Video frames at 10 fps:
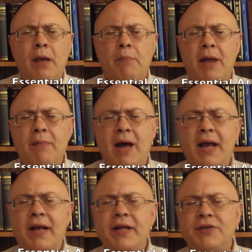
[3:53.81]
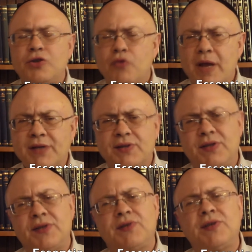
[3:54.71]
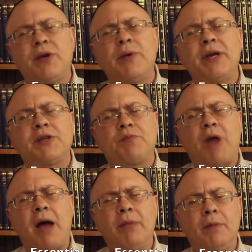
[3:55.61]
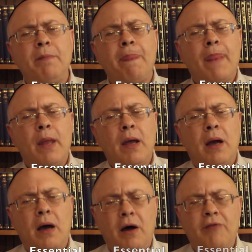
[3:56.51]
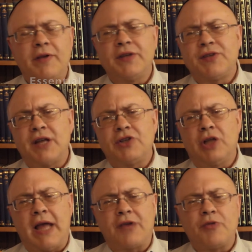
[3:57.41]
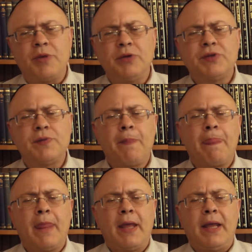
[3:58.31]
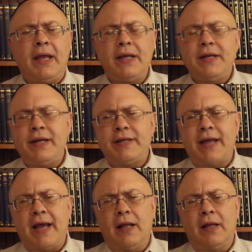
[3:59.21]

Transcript: Maimonides addressed the serious problem of essential attributes in detail